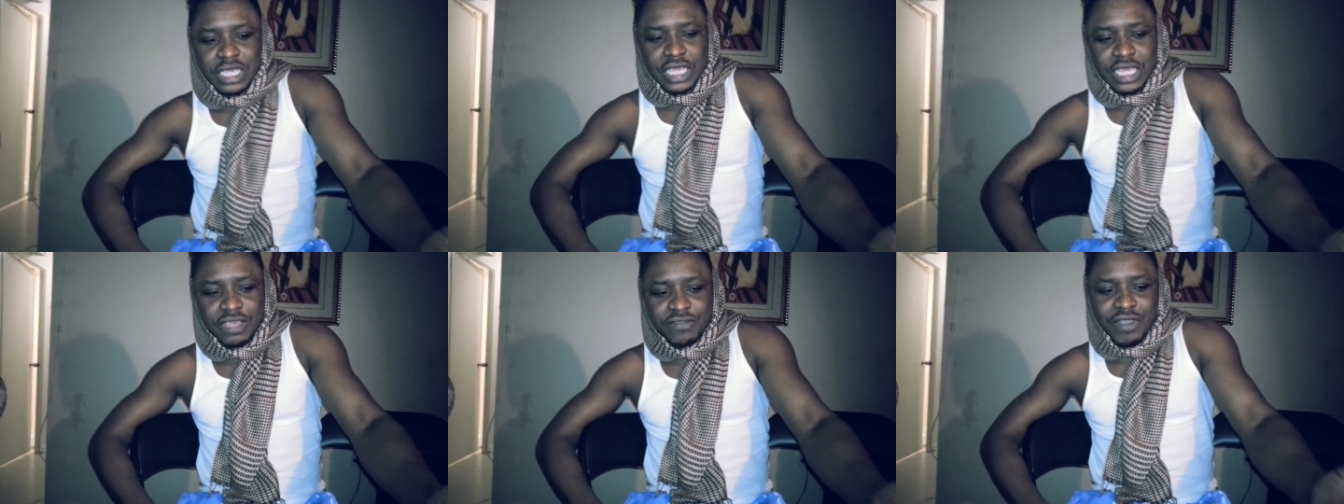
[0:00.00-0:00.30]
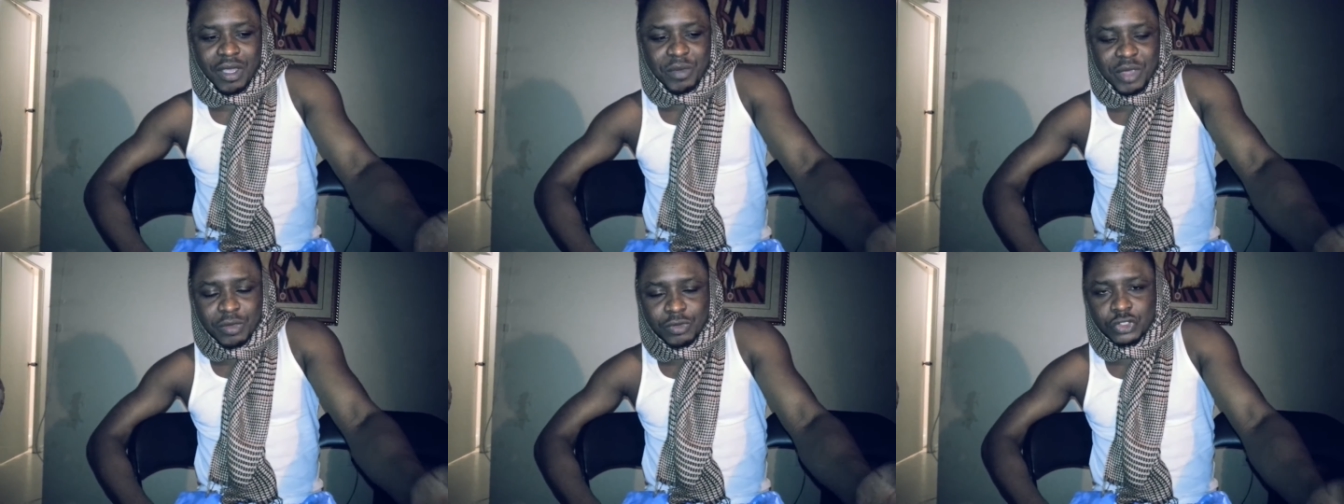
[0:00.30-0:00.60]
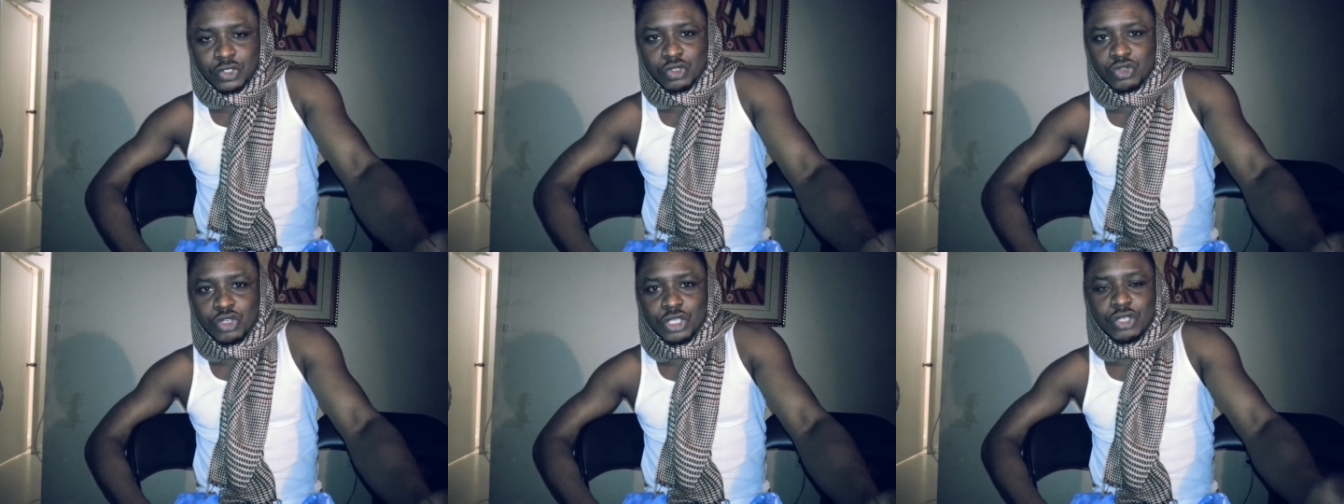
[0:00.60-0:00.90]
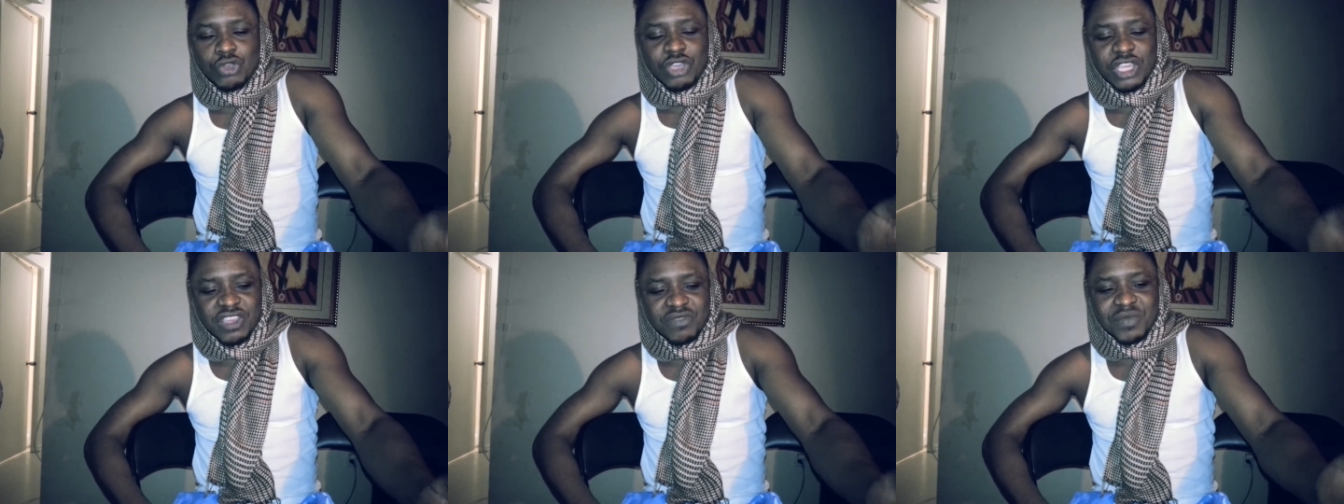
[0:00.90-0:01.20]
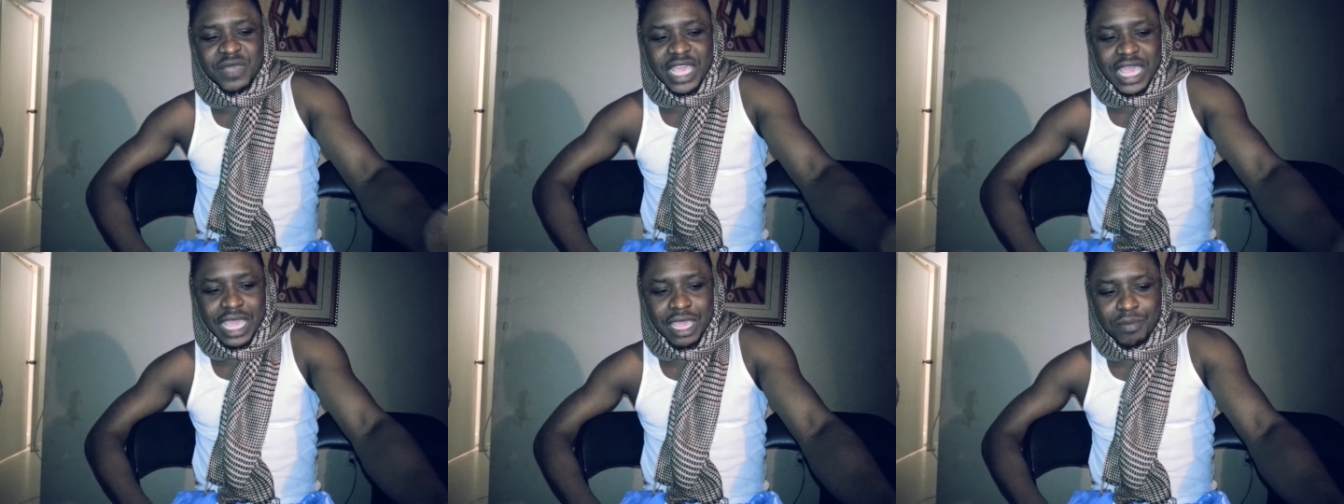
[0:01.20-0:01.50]
If I'm able to do it, you give
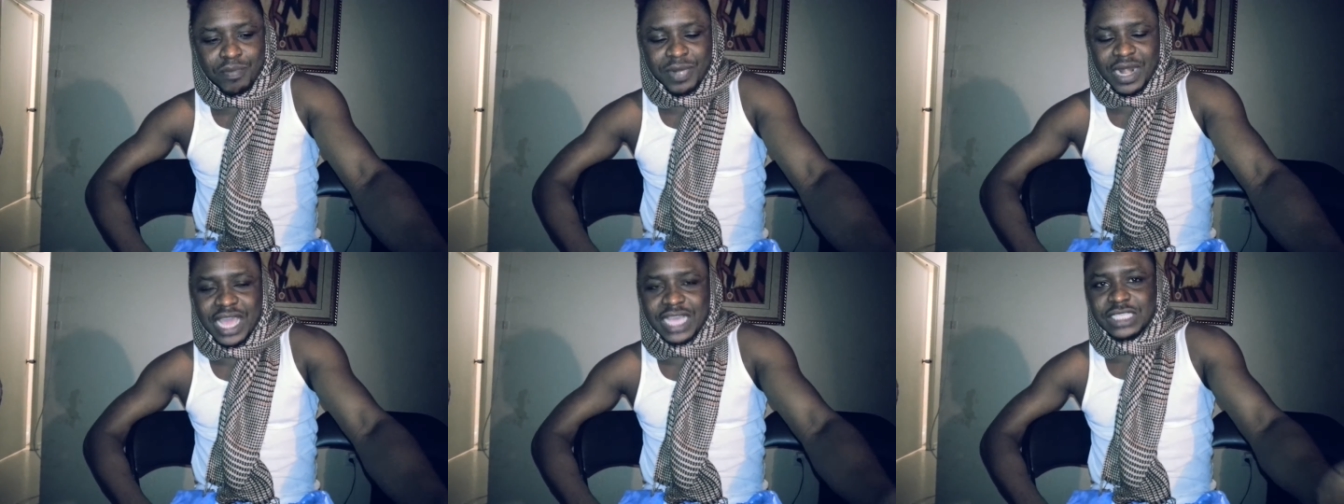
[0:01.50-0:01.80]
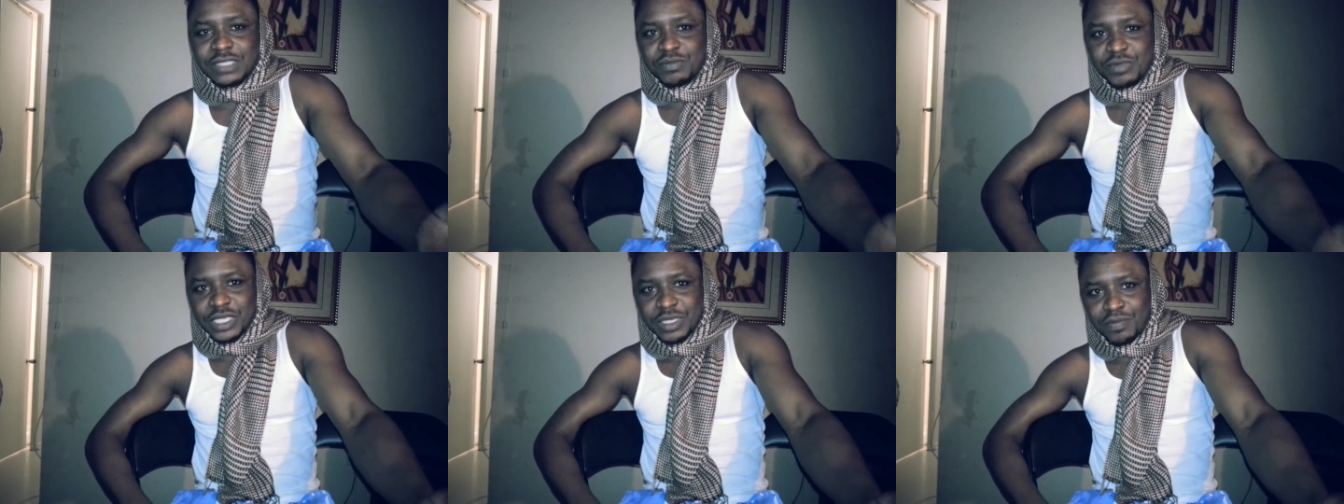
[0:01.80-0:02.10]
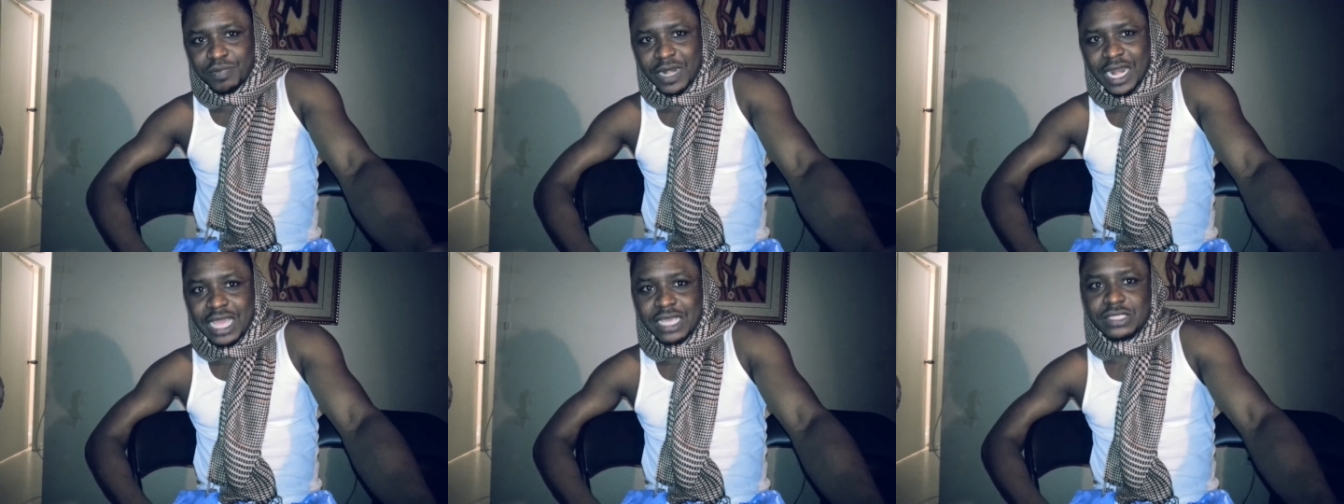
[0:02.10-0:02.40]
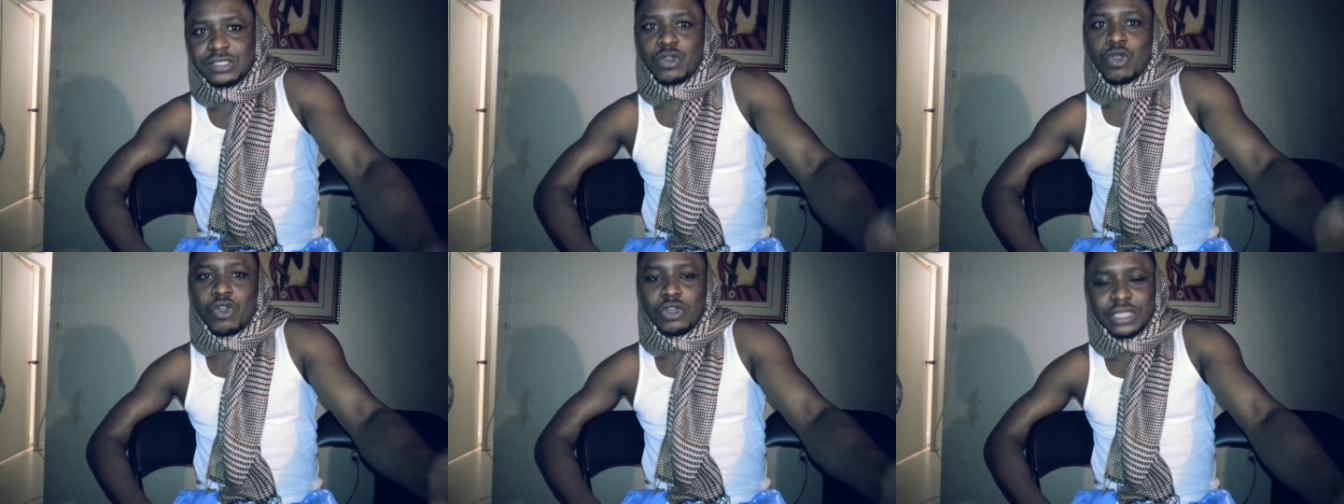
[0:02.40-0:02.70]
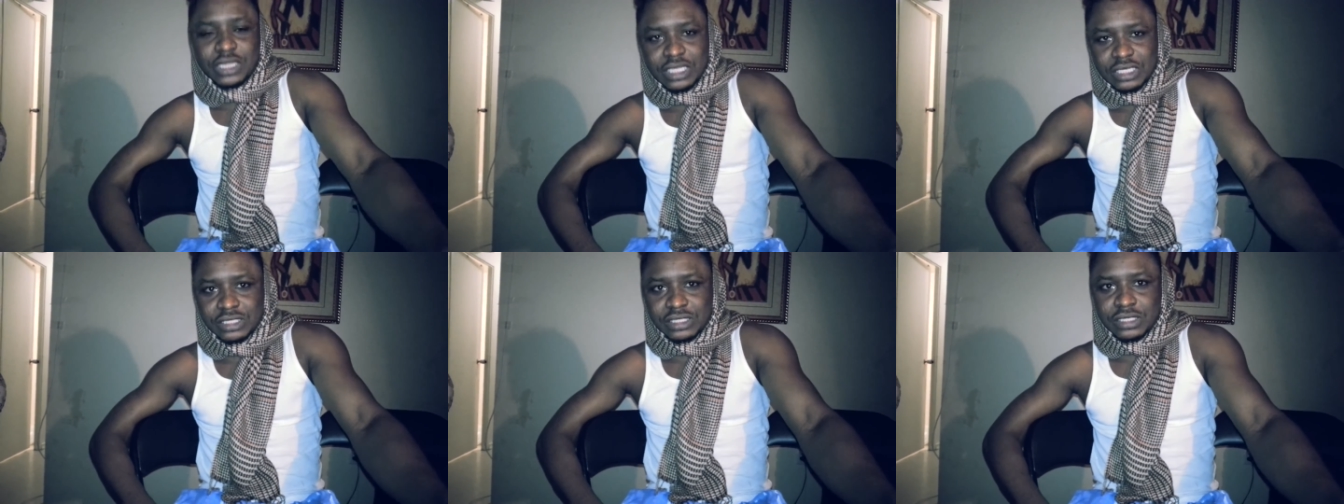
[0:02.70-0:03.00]
me A+, B+, or
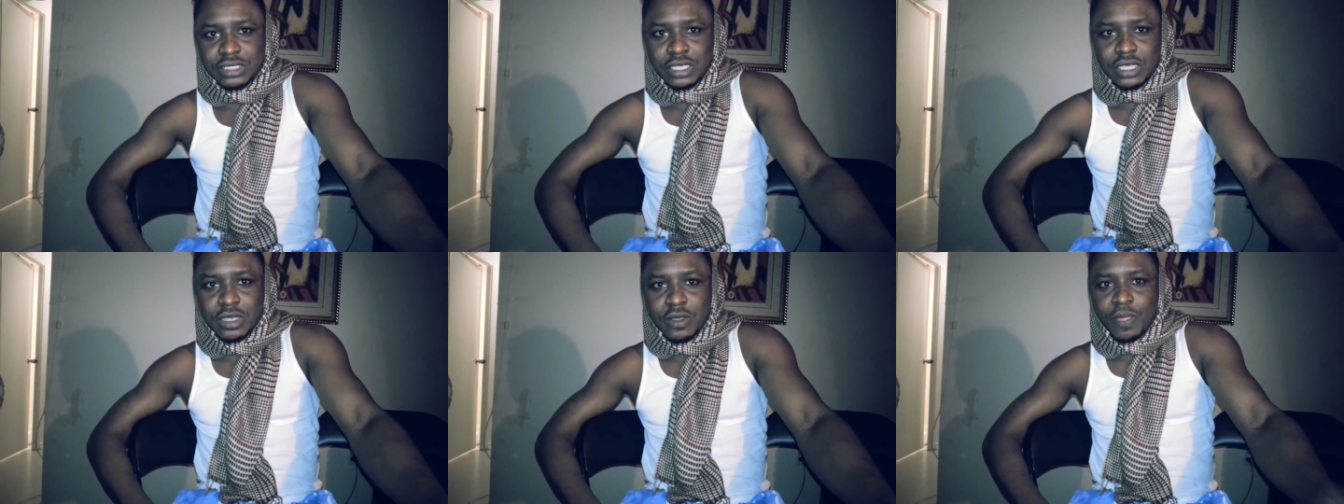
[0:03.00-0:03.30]
this.